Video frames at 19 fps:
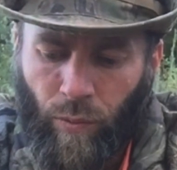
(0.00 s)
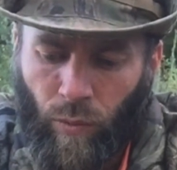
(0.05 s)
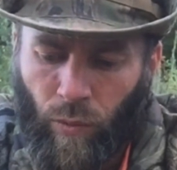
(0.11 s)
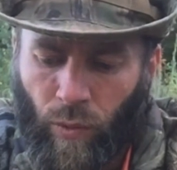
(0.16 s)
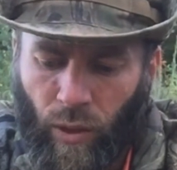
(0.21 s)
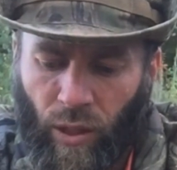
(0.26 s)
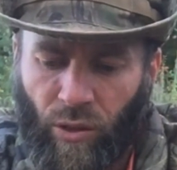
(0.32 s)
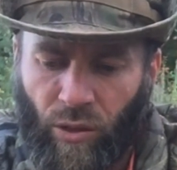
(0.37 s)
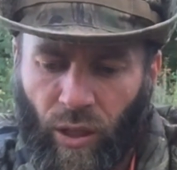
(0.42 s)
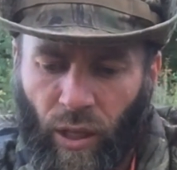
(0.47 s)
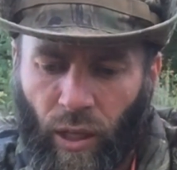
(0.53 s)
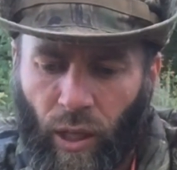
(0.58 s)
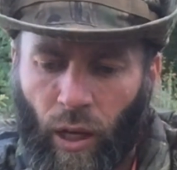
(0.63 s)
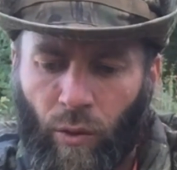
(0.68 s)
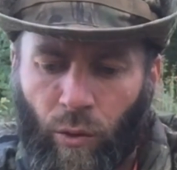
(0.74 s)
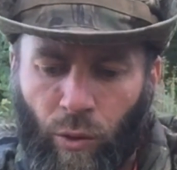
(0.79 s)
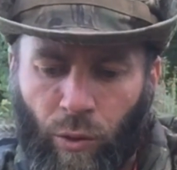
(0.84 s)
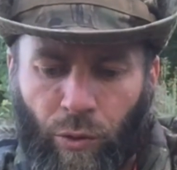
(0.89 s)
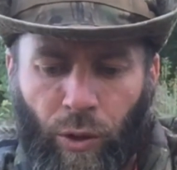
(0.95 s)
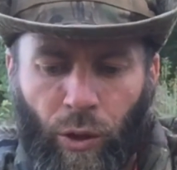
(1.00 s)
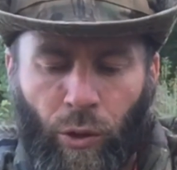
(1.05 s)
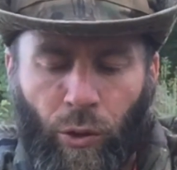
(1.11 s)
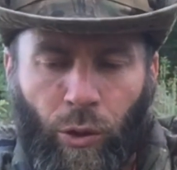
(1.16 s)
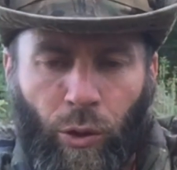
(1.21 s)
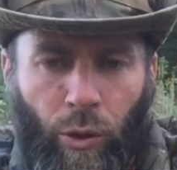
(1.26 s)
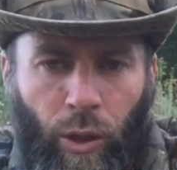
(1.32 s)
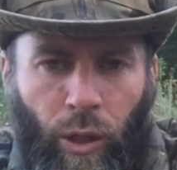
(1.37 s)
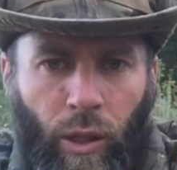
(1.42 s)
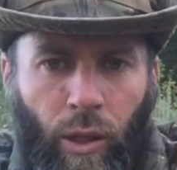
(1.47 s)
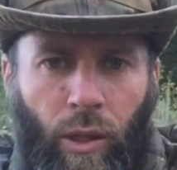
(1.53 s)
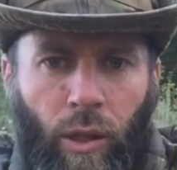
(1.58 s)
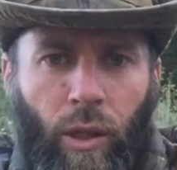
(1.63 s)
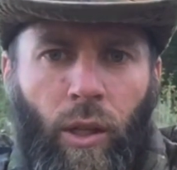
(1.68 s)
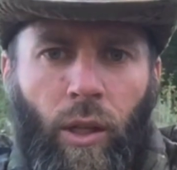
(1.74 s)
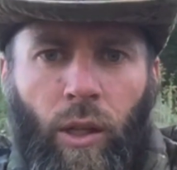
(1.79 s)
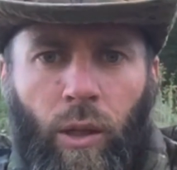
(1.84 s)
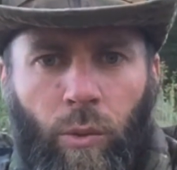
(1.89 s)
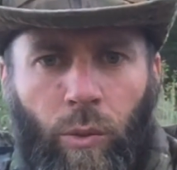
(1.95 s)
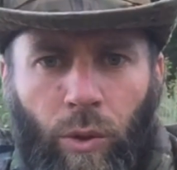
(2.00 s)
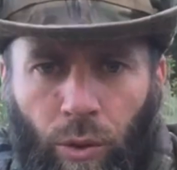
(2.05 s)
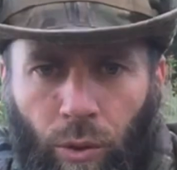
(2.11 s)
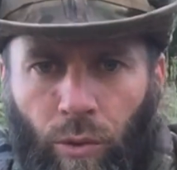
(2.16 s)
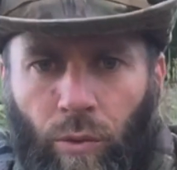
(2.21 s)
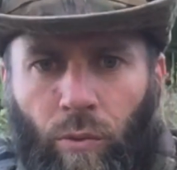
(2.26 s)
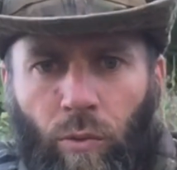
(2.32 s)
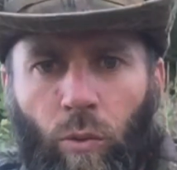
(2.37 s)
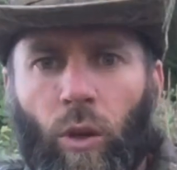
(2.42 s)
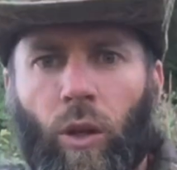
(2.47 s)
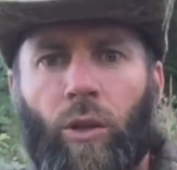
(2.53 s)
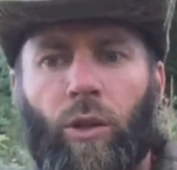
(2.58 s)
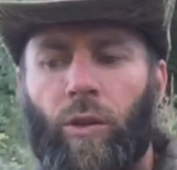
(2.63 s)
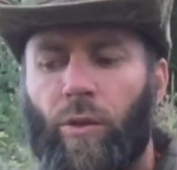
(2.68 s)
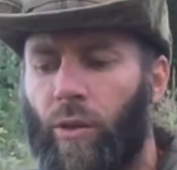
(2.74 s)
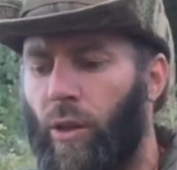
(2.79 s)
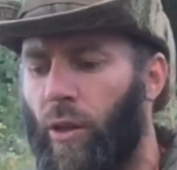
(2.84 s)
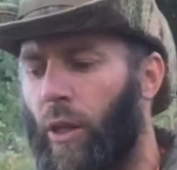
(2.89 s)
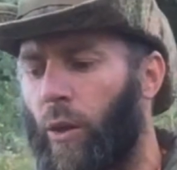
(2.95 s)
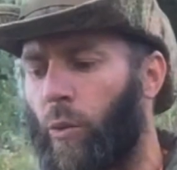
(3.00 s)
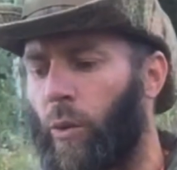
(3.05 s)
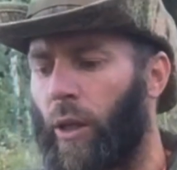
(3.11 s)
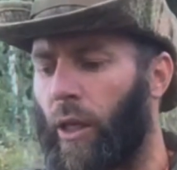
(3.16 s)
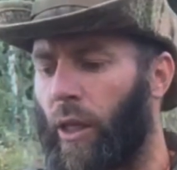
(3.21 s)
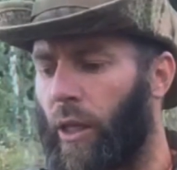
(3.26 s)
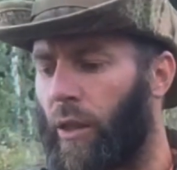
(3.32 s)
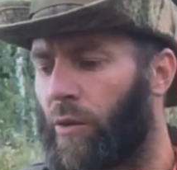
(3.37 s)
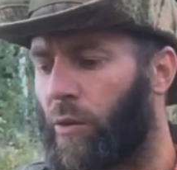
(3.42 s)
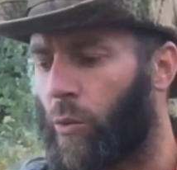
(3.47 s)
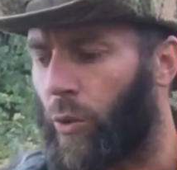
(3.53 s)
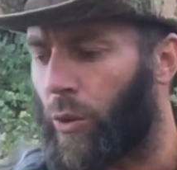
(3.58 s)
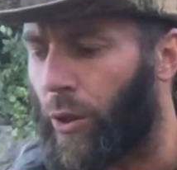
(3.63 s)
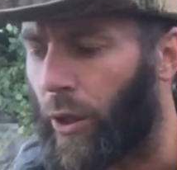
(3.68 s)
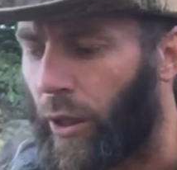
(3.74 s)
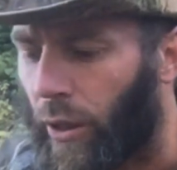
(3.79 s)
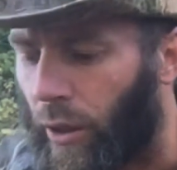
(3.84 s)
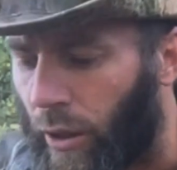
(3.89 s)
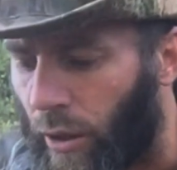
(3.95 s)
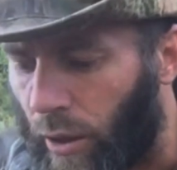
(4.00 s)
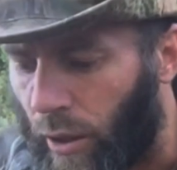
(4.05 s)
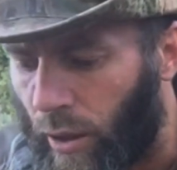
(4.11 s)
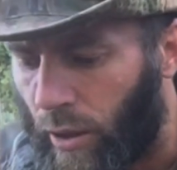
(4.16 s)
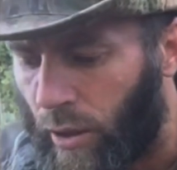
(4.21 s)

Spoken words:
Has that kind of a feel to it. They're relatively lightweight given what they are.